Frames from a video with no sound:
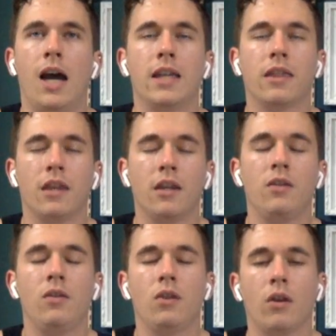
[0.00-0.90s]
I think
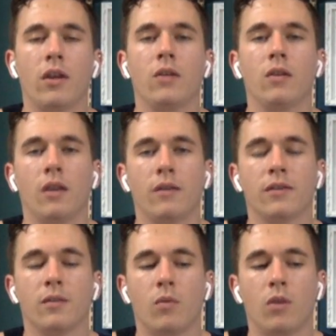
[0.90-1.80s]
you know that you love
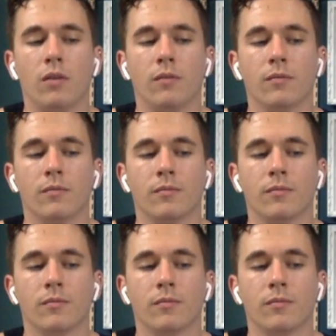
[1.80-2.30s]
someone